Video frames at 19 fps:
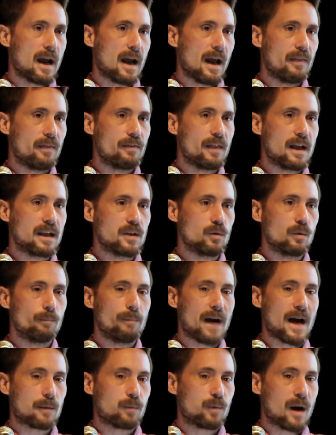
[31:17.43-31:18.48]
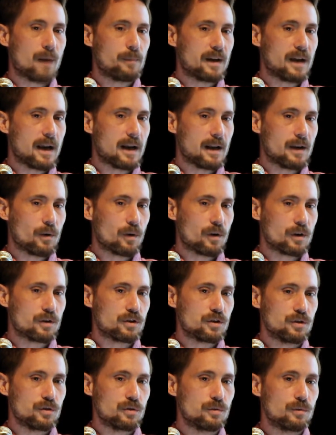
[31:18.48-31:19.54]
and then you will backpropagate in order
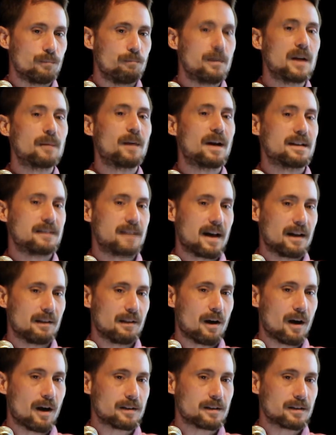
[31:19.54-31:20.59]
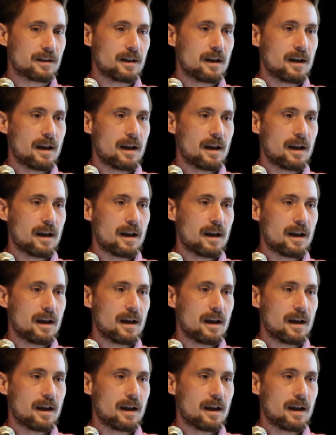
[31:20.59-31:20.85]
to minimize that loss.